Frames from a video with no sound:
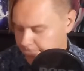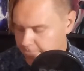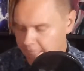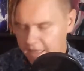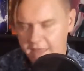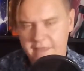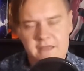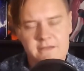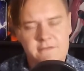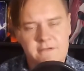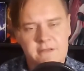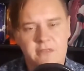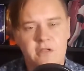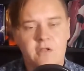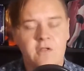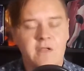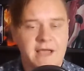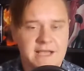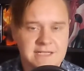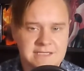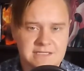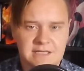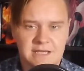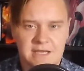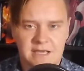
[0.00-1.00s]
And then the
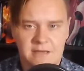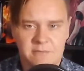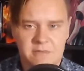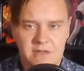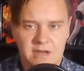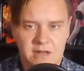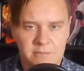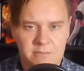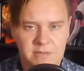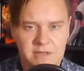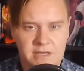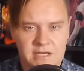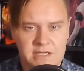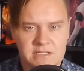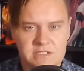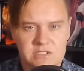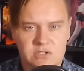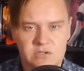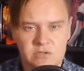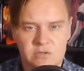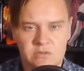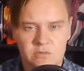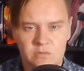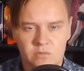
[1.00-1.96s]
last game that I picked